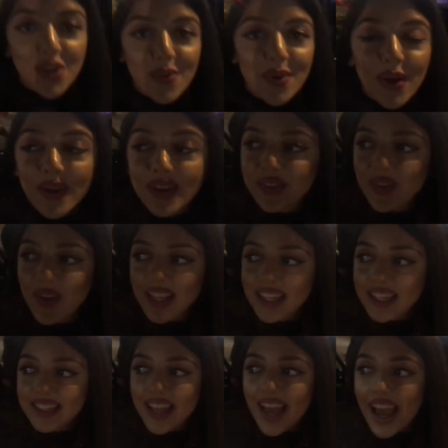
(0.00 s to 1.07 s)
So we're going to
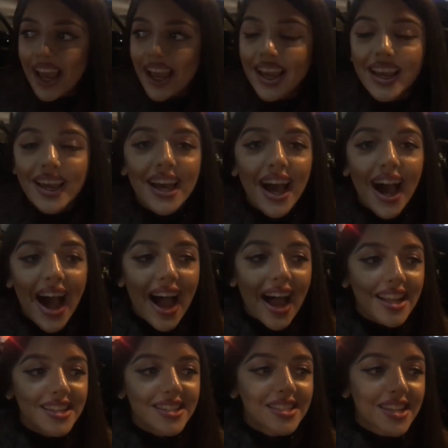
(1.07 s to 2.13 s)
Elise,
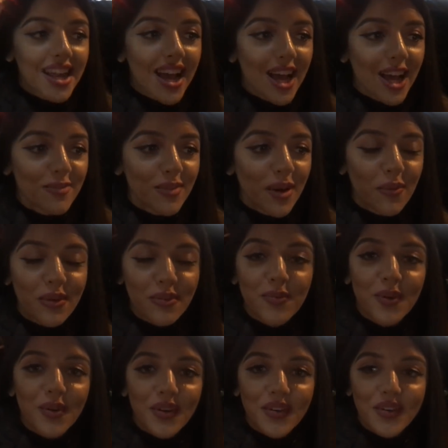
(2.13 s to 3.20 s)
and we
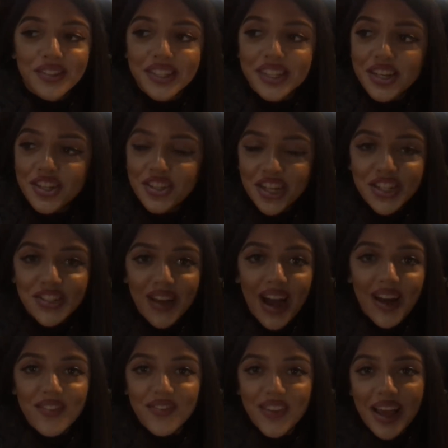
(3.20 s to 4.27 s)
brought Christina a change of
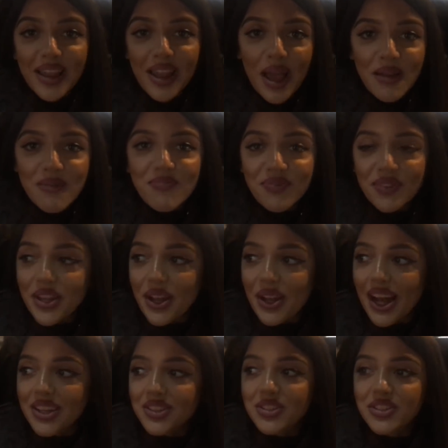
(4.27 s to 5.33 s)
outfit, like, you know,
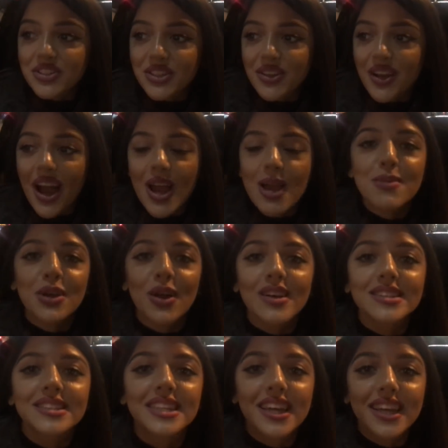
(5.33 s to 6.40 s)
as you do. I hope you
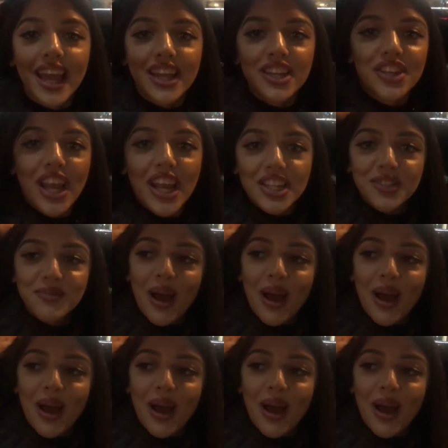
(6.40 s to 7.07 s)
can't see her getting changed